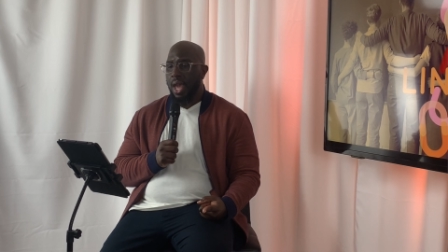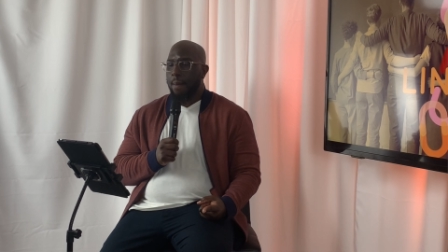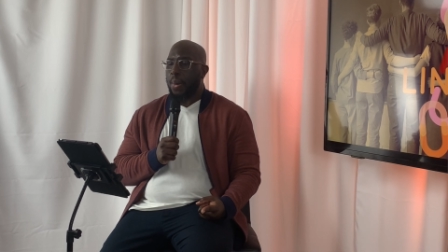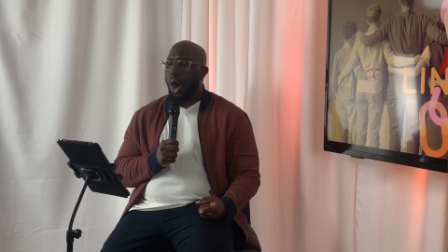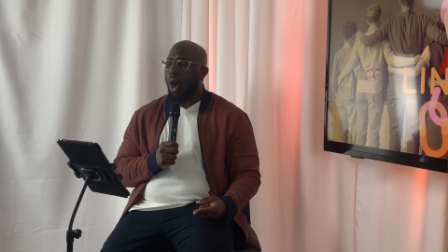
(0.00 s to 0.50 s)

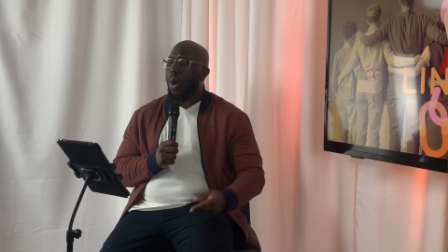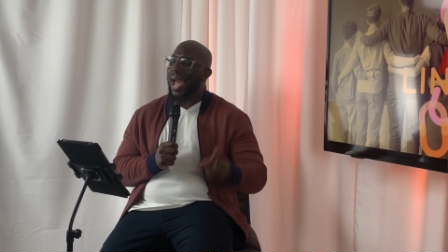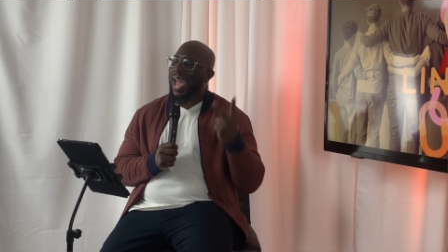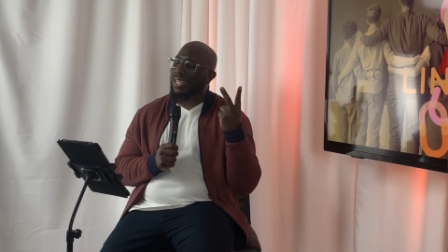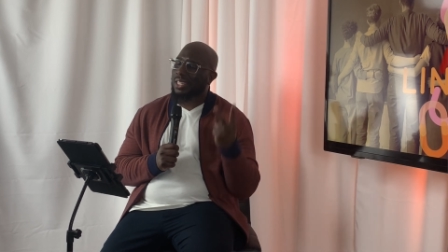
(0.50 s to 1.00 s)
Paul
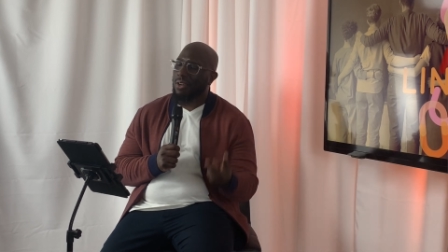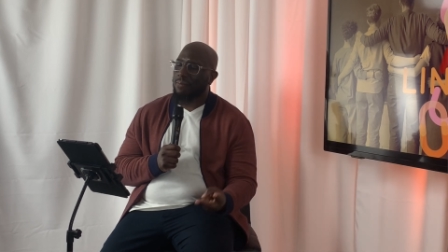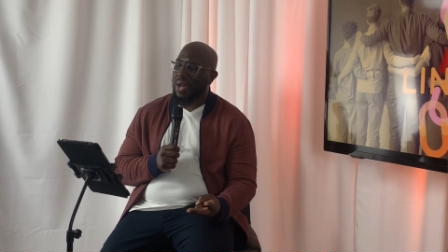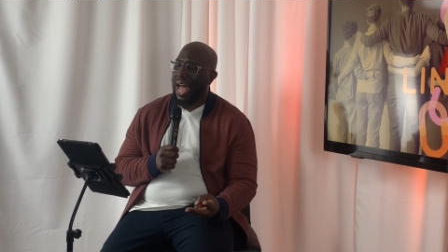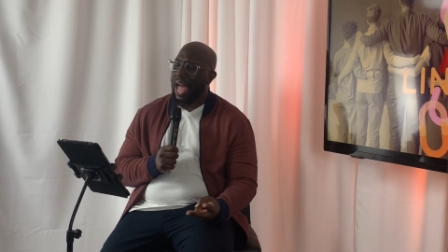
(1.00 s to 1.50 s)
had
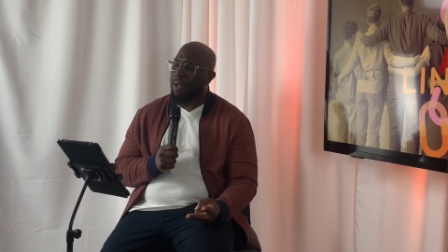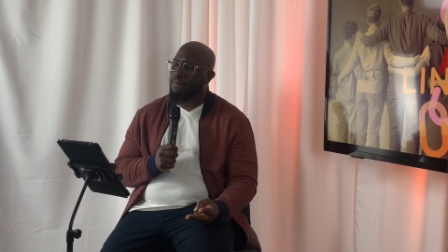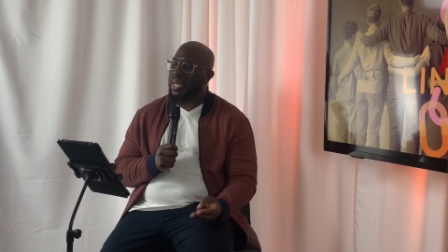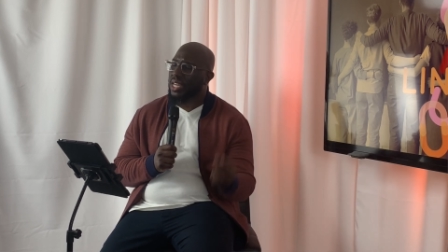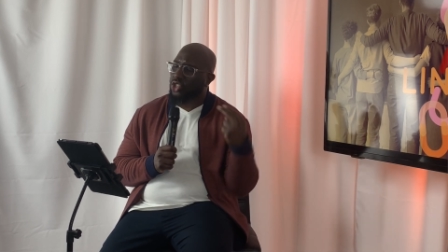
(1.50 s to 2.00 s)
survived
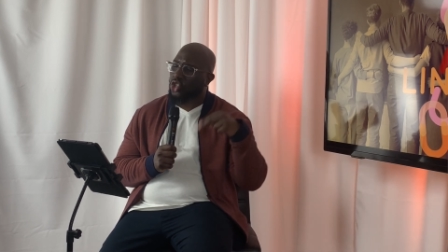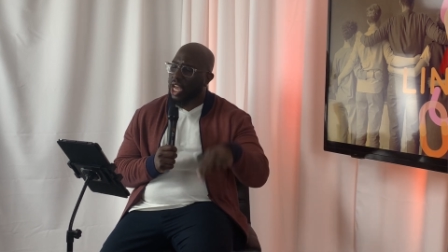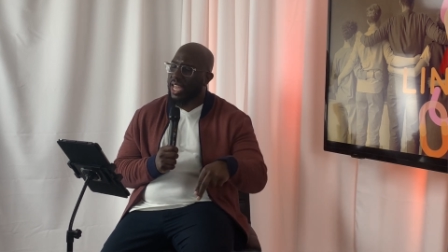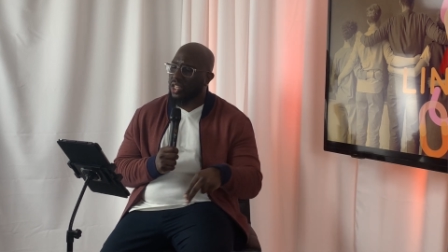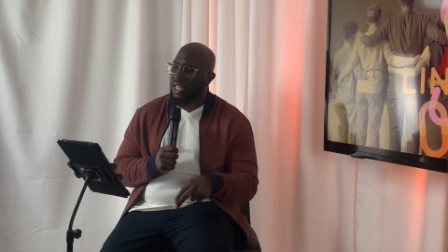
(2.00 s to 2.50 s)
being
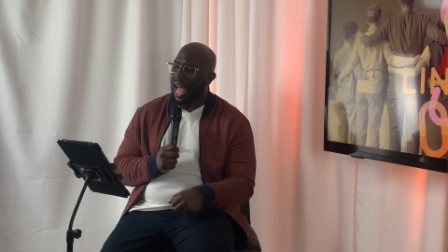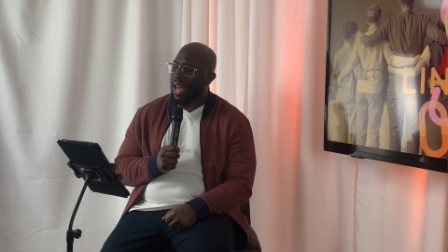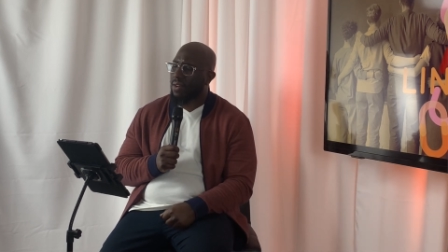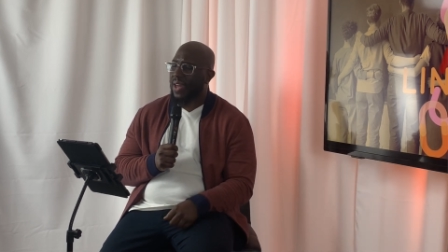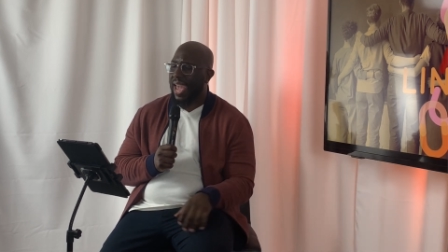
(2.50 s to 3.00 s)
chased out
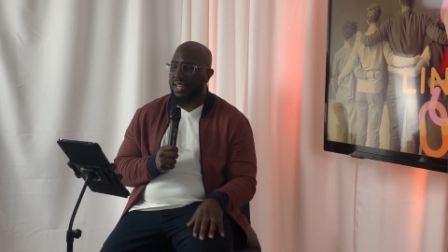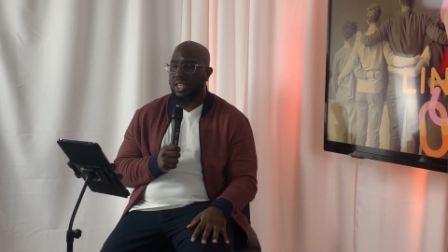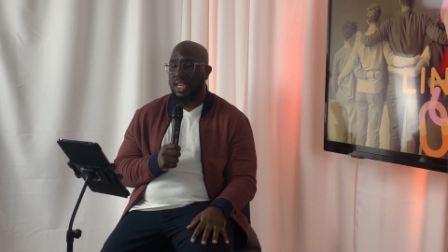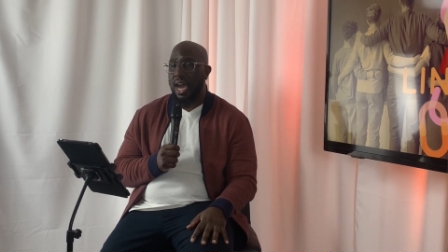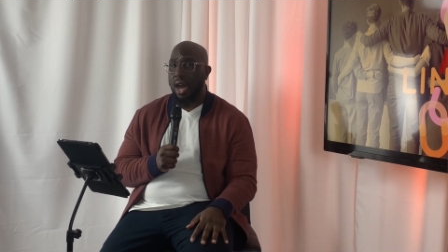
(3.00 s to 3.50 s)
of
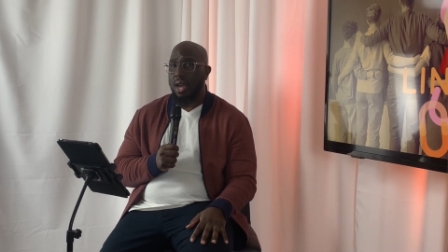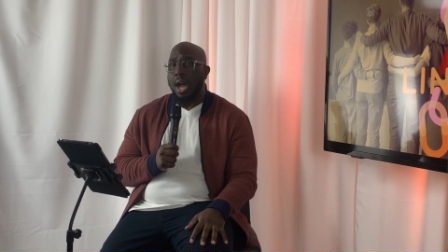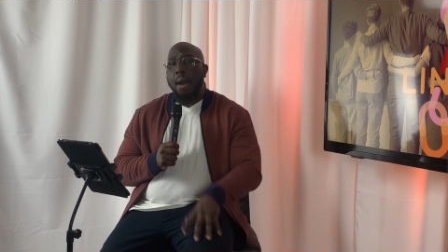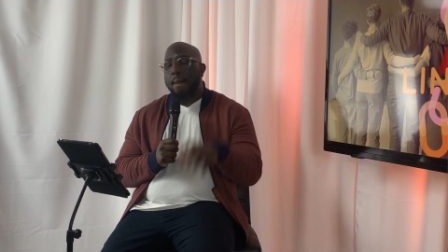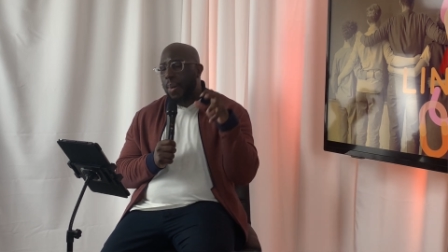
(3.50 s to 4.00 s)
Antioch.
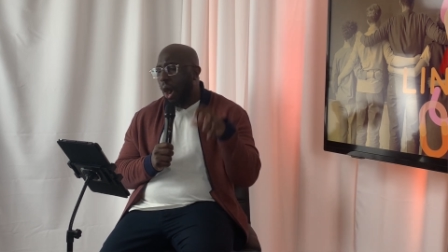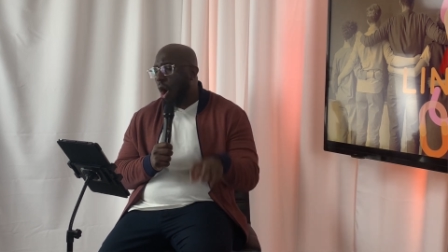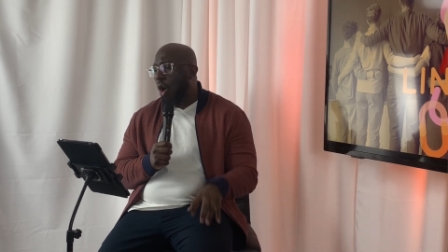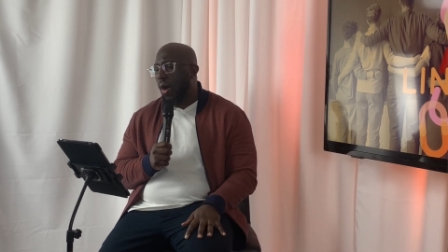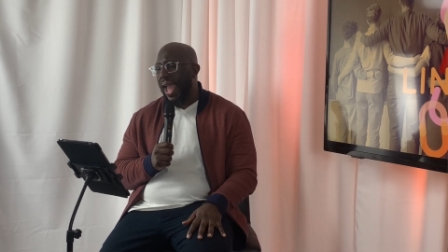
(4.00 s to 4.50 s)

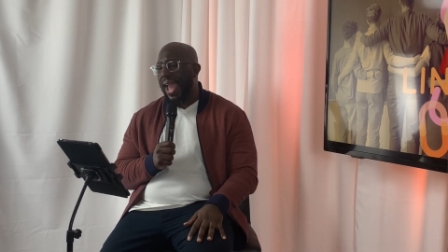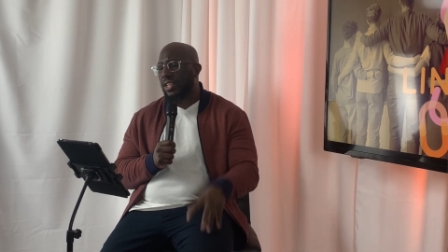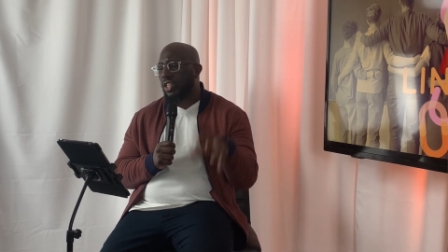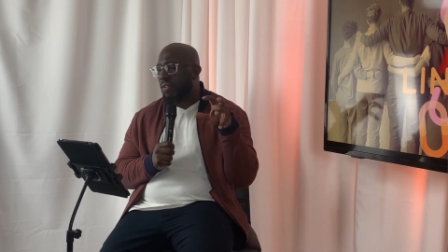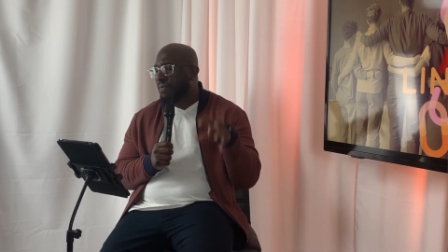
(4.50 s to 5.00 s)
Paul had
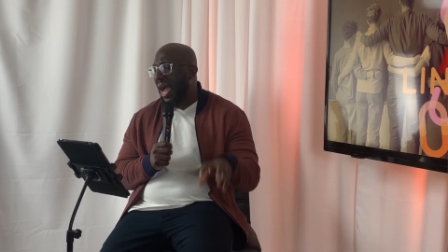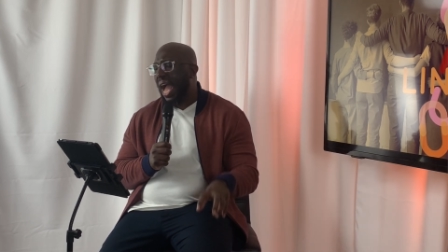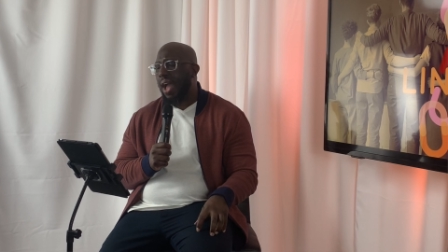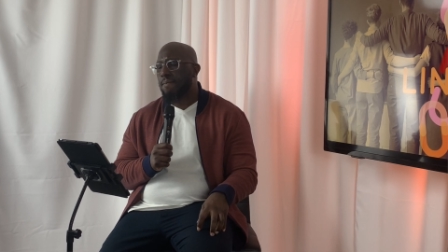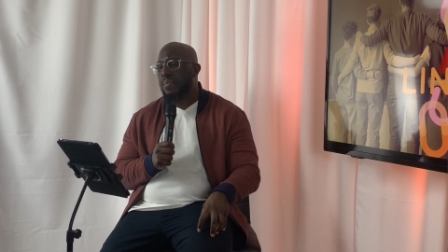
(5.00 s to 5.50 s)

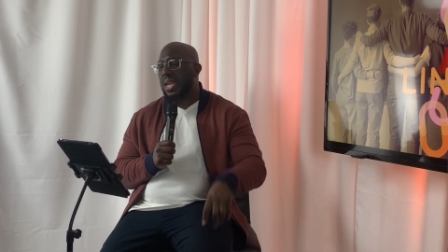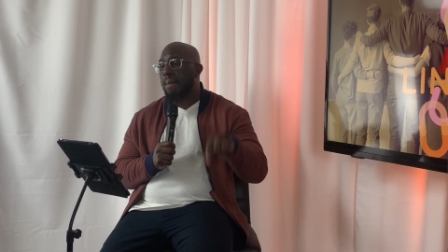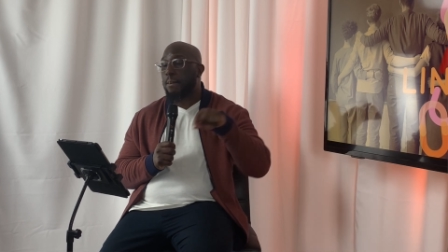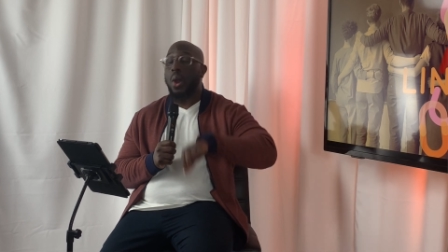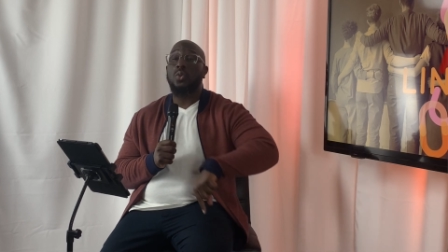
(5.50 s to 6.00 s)
survived
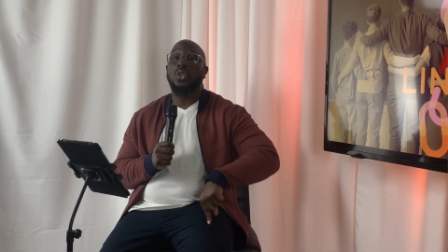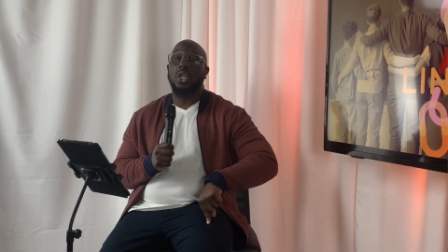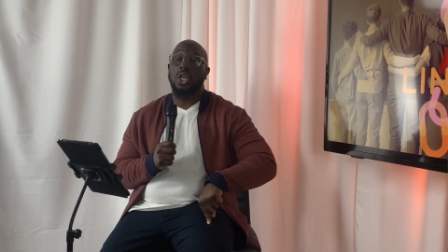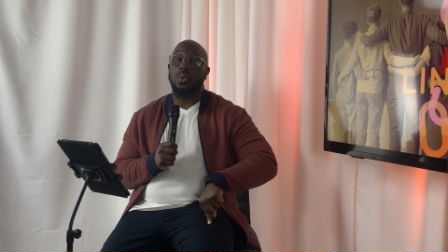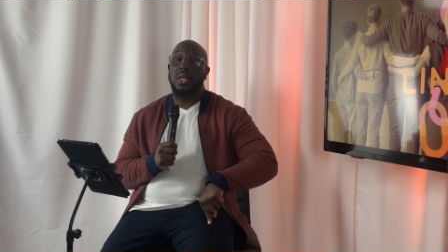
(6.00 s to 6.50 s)
being
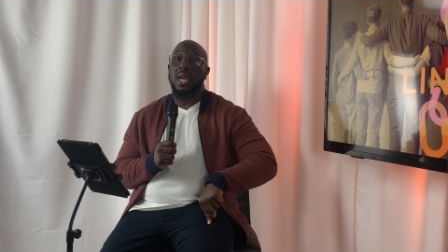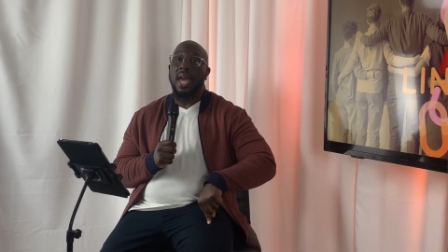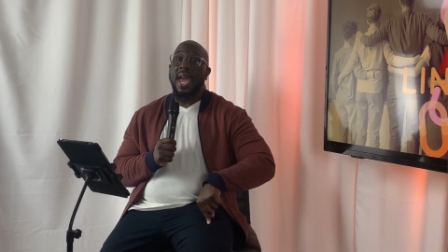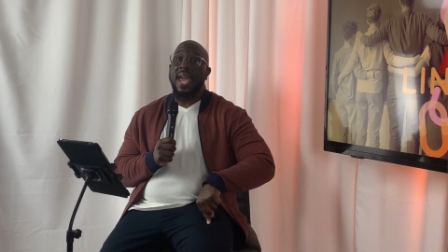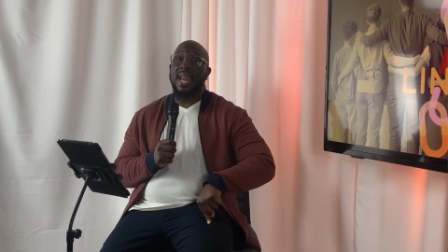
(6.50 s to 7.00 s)
persecuted
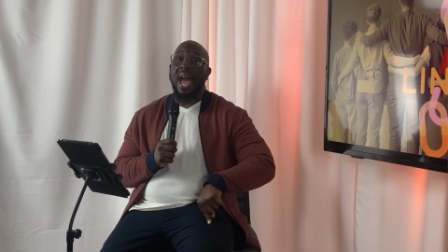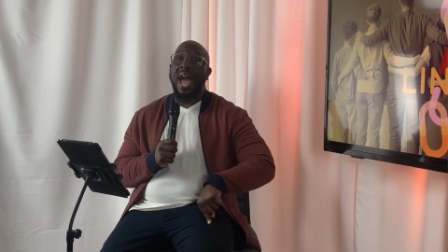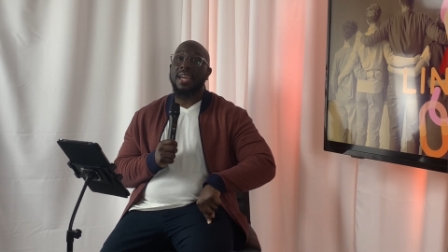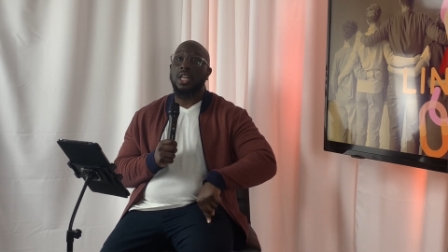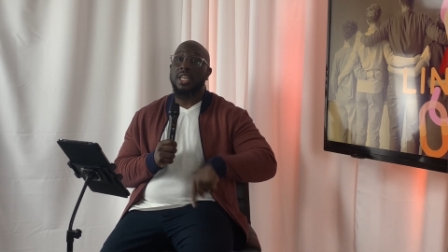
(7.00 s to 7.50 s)
at
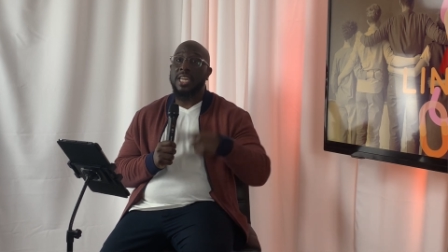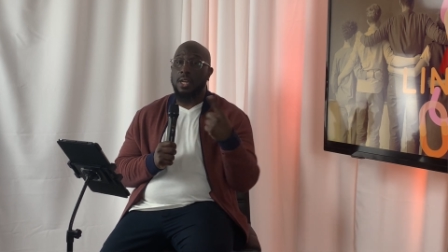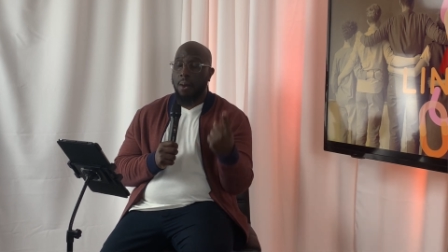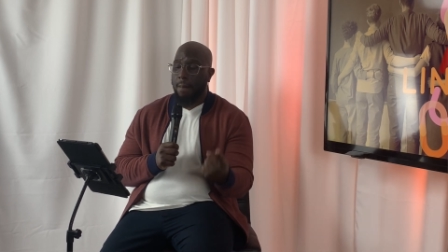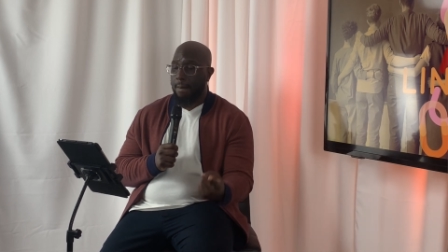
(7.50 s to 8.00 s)

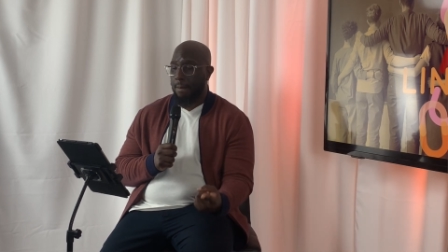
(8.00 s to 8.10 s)
Iconium.